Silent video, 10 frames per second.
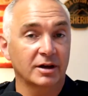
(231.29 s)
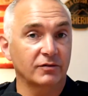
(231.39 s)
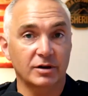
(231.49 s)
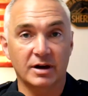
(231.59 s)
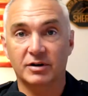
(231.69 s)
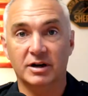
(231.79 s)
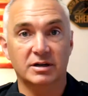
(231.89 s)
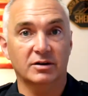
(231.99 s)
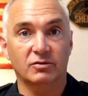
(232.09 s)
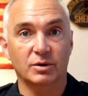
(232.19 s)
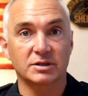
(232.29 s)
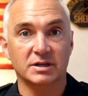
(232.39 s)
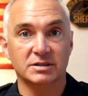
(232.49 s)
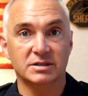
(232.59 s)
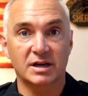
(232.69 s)
If you have an idea of what's
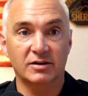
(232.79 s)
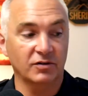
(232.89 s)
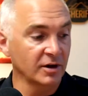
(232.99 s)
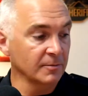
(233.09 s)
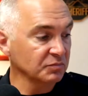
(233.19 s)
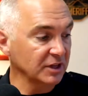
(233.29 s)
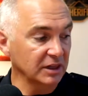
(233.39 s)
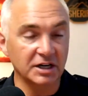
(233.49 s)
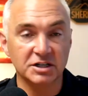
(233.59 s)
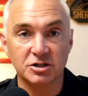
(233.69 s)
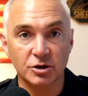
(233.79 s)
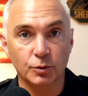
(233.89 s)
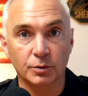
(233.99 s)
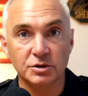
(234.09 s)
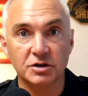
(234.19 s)
unsafe, let us know
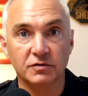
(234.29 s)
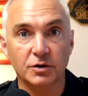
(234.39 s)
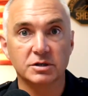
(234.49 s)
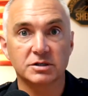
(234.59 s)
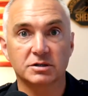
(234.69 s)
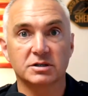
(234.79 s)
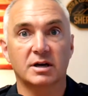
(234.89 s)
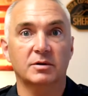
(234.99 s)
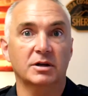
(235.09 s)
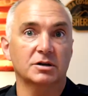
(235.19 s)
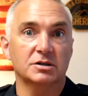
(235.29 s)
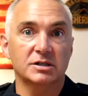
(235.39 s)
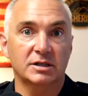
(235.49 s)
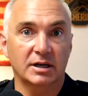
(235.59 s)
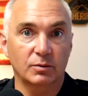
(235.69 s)
where we should focus our time and
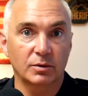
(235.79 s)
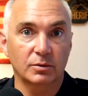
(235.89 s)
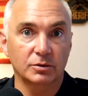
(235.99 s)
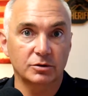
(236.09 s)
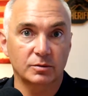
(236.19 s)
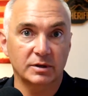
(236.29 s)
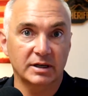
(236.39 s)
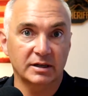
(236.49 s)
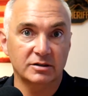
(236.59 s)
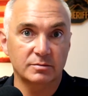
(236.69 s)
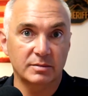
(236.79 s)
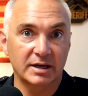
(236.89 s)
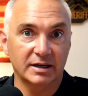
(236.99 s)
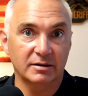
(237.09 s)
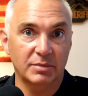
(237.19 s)
energy, and we will do what we can to make
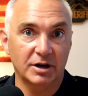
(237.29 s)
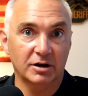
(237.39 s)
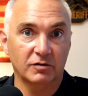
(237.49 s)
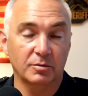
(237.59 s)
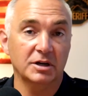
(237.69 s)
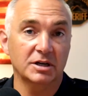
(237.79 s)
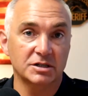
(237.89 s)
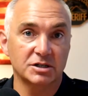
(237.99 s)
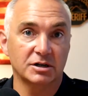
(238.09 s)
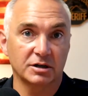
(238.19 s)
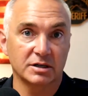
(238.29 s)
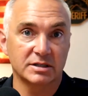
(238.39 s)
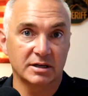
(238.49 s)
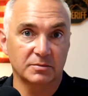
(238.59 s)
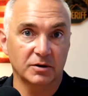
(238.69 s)
it better from an engineering
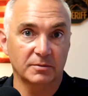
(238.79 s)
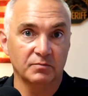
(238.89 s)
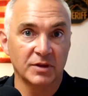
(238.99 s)
standpoint.